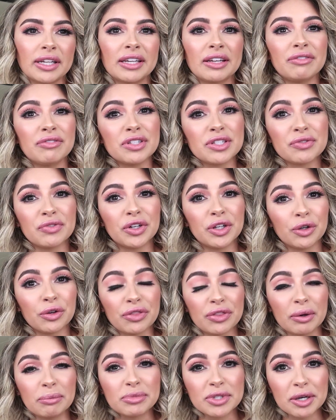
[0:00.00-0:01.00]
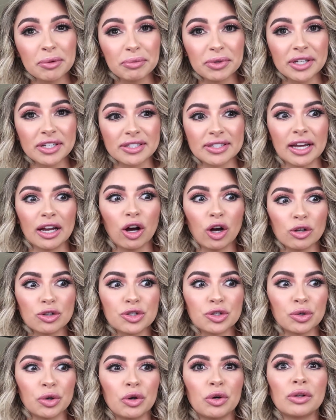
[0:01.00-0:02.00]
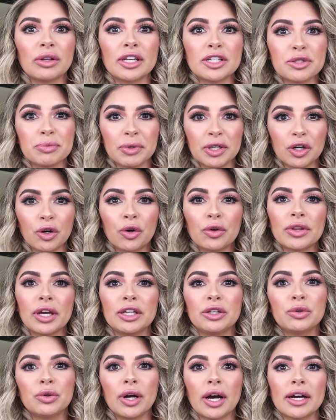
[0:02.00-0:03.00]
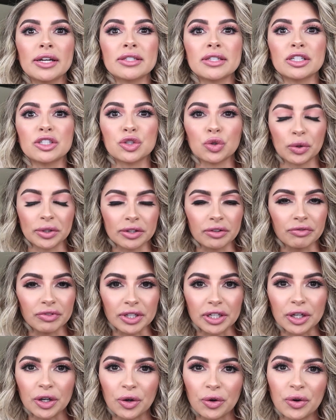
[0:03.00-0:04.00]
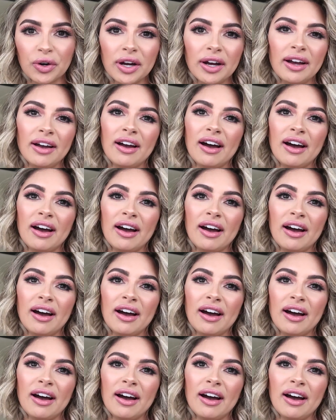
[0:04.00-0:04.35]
give this video a thumbs up because that also lets me know that you guys enjoyed the video.